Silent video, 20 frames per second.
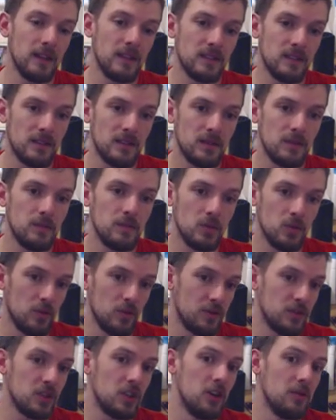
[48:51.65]
this sort of
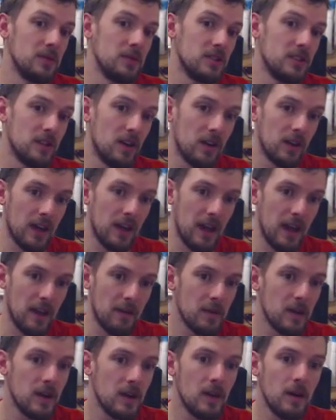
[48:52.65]
skirmish style game,